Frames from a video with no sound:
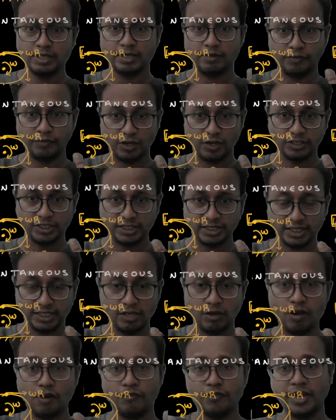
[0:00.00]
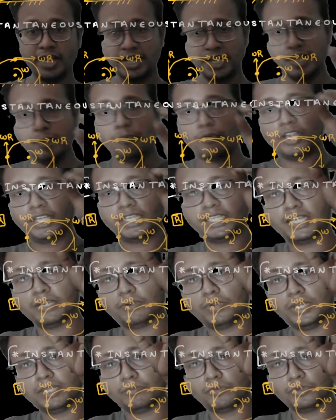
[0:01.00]
The velocity of any point in
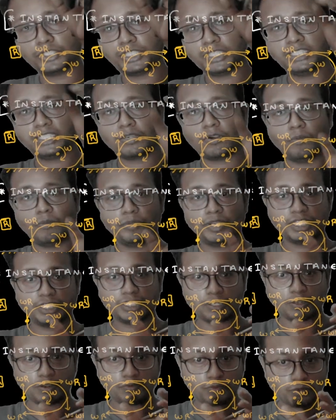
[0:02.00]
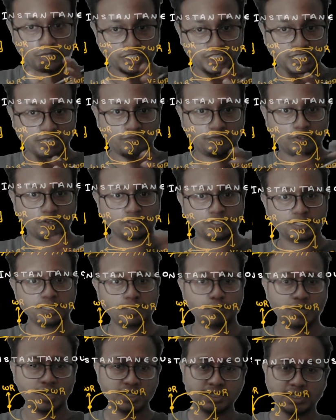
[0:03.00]
a rolling motion is a combination of rotational
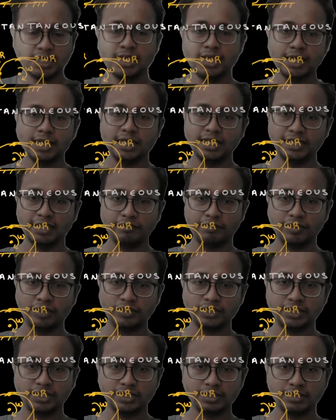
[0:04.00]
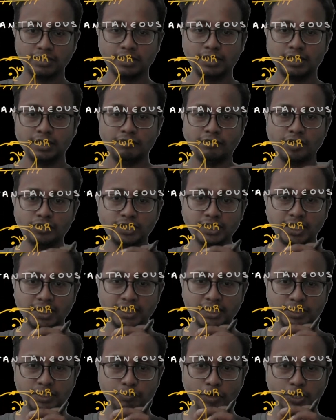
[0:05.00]
velocity plus linear velocity. The velocity
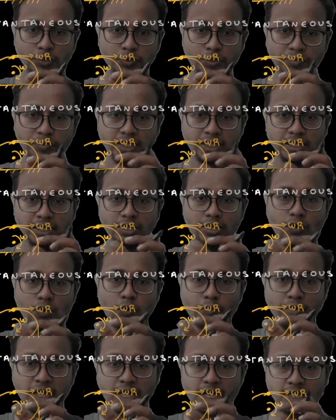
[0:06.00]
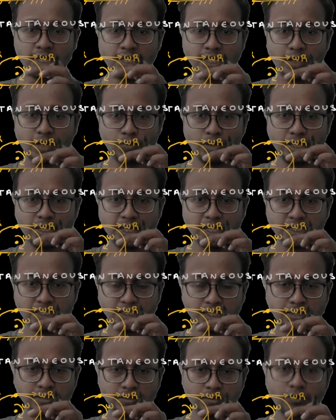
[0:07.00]
at this point would be omega r in downward
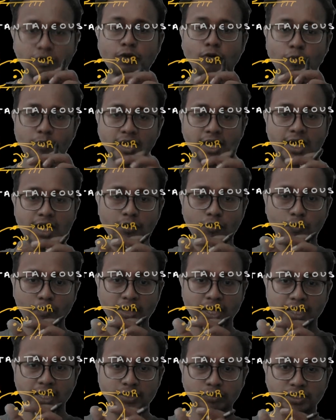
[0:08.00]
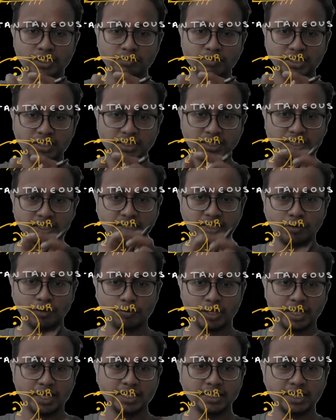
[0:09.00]
direction, not omega r, omega into this much distance in
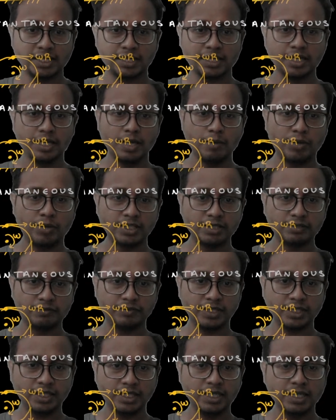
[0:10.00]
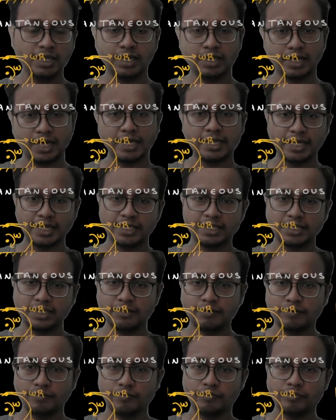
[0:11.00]
downward direction plus v in right direction.